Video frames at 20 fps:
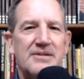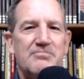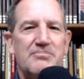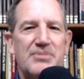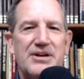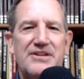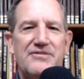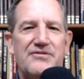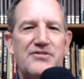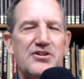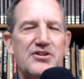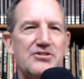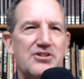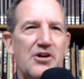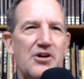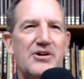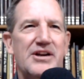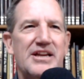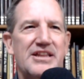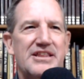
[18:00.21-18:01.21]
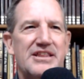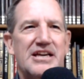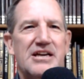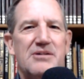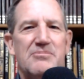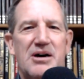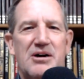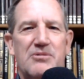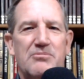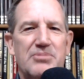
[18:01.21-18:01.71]
But if you know anything
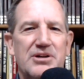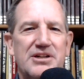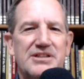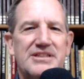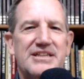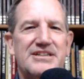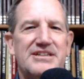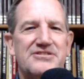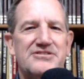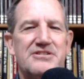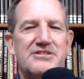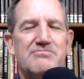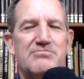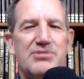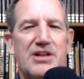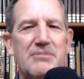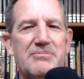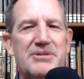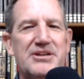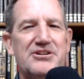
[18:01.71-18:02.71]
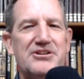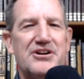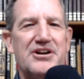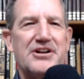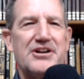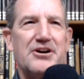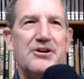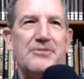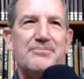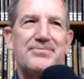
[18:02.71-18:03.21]
about buildings and plumbing, you're going
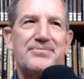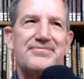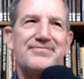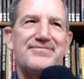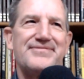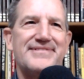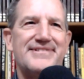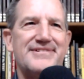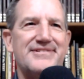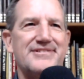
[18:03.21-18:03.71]
to go, it's